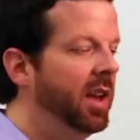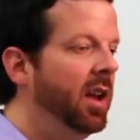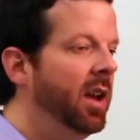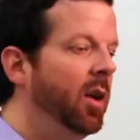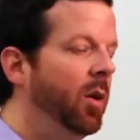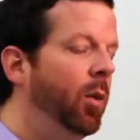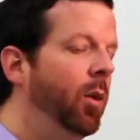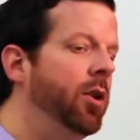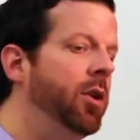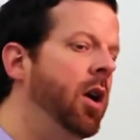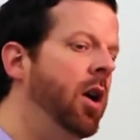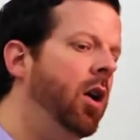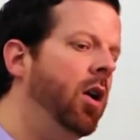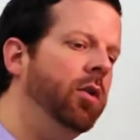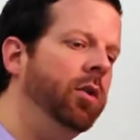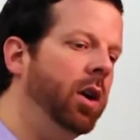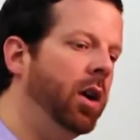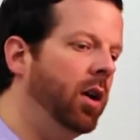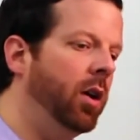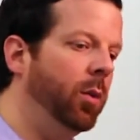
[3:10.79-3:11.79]
Well,
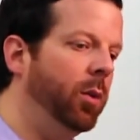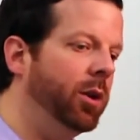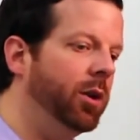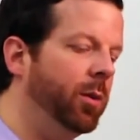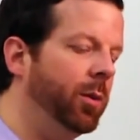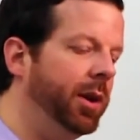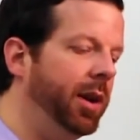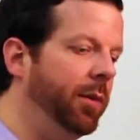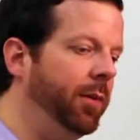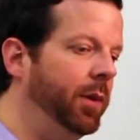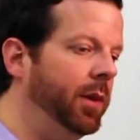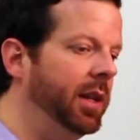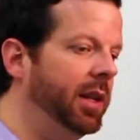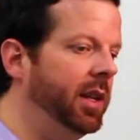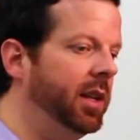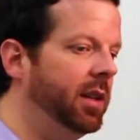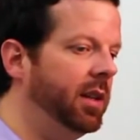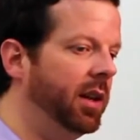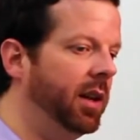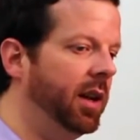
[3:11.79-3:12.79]
no. We're
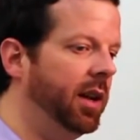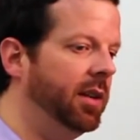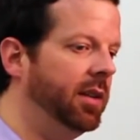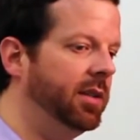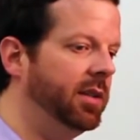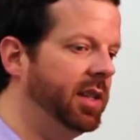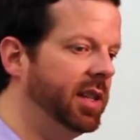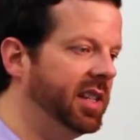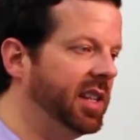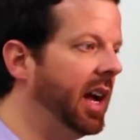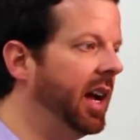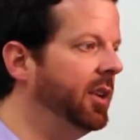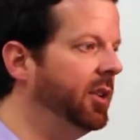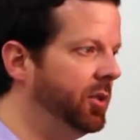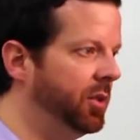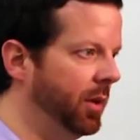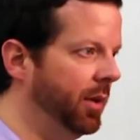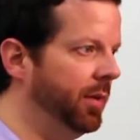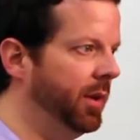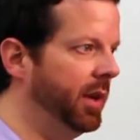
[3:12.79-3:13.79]
definitely design
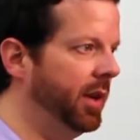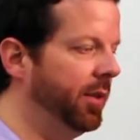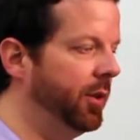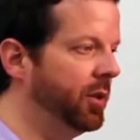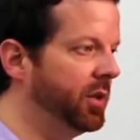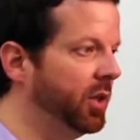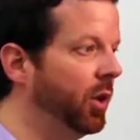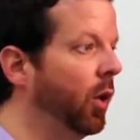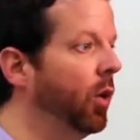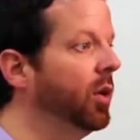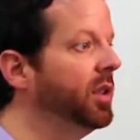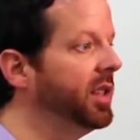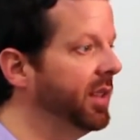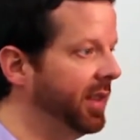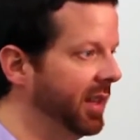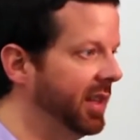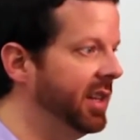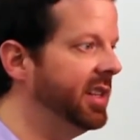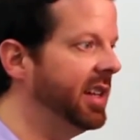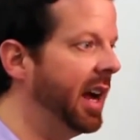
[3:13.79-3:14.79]
driven, and there's goals that the
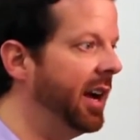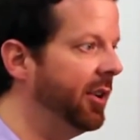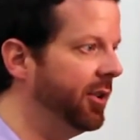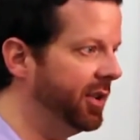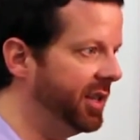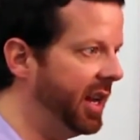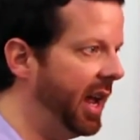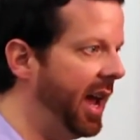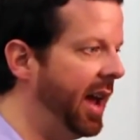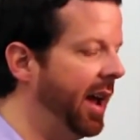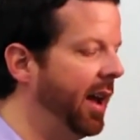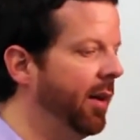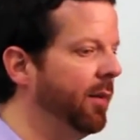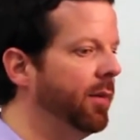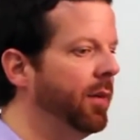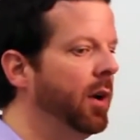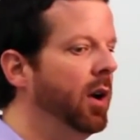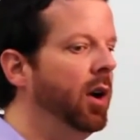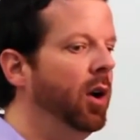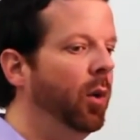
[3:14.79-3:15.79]
designers have.
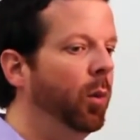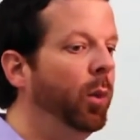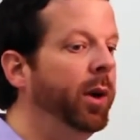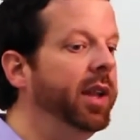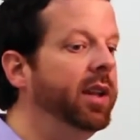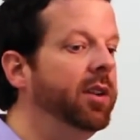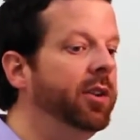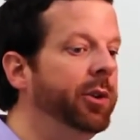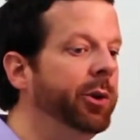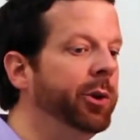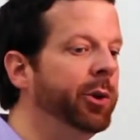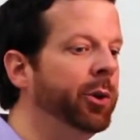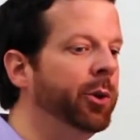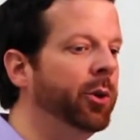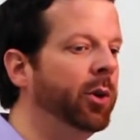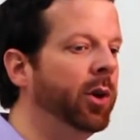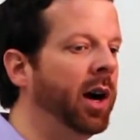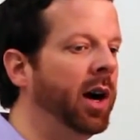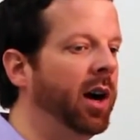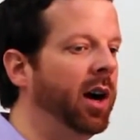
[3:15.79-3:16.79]
We knew
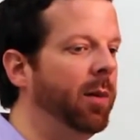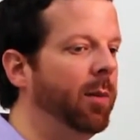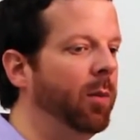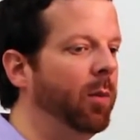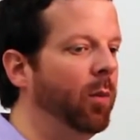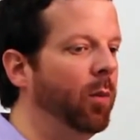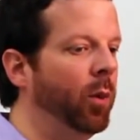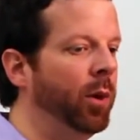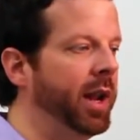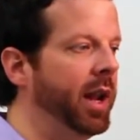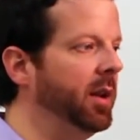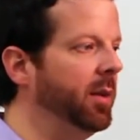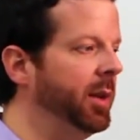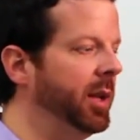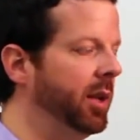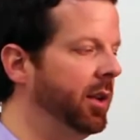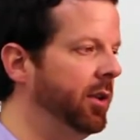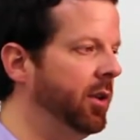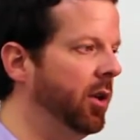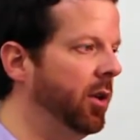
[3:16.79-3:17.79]
when Enemy
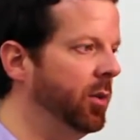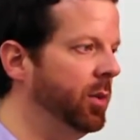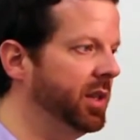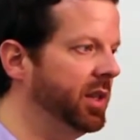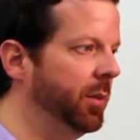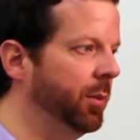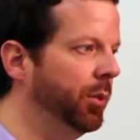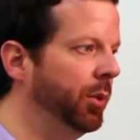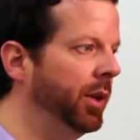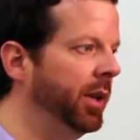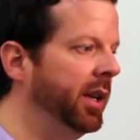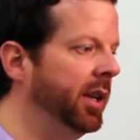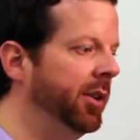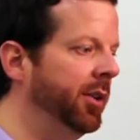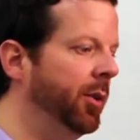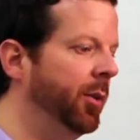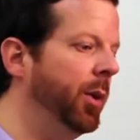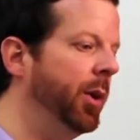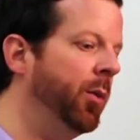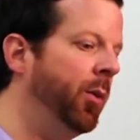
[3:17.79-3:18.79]
Unknown was complete,
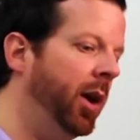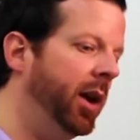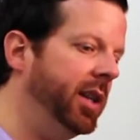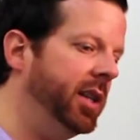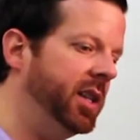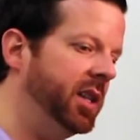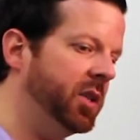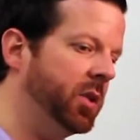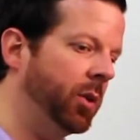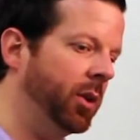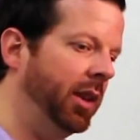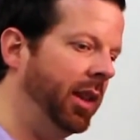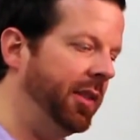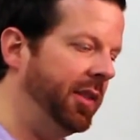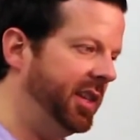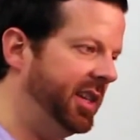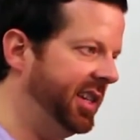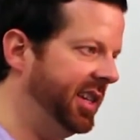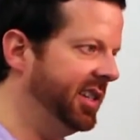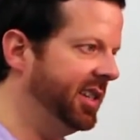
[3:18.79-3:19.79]
we wanted to sort of let the
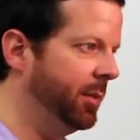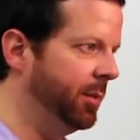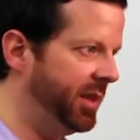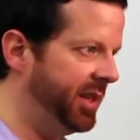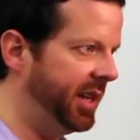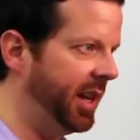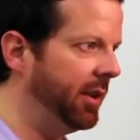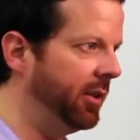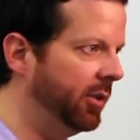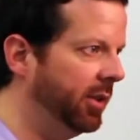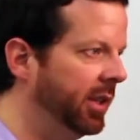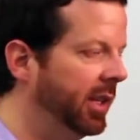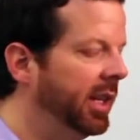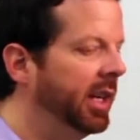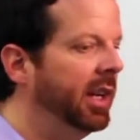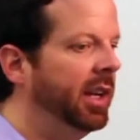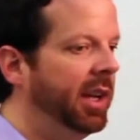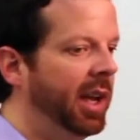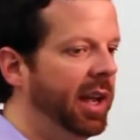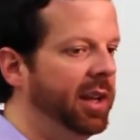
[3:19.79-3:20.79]
system settle
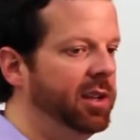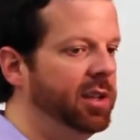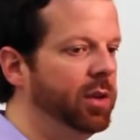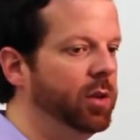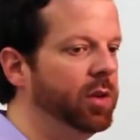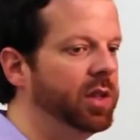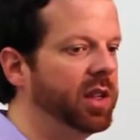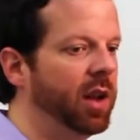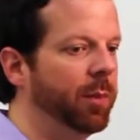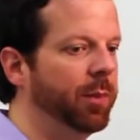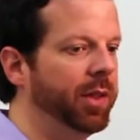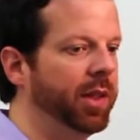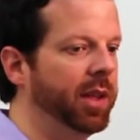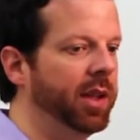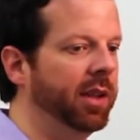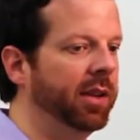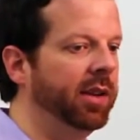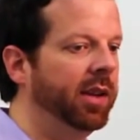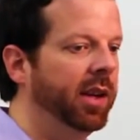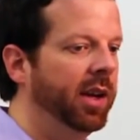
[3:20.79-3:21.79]
and do
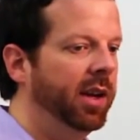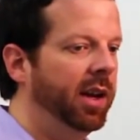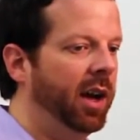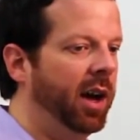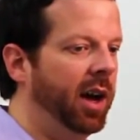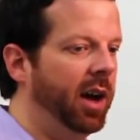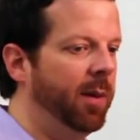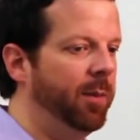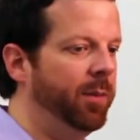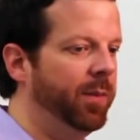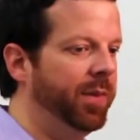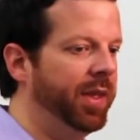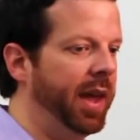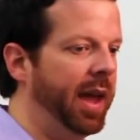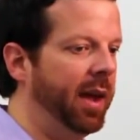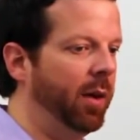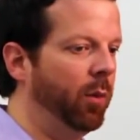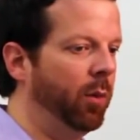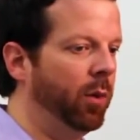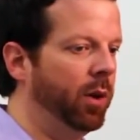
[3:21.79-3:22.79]
something
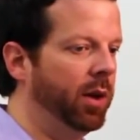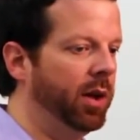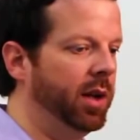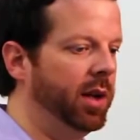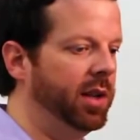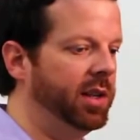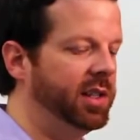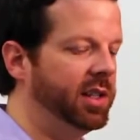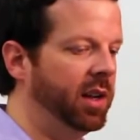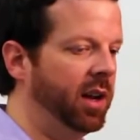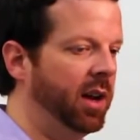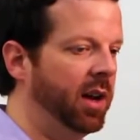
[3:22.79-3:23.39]
that was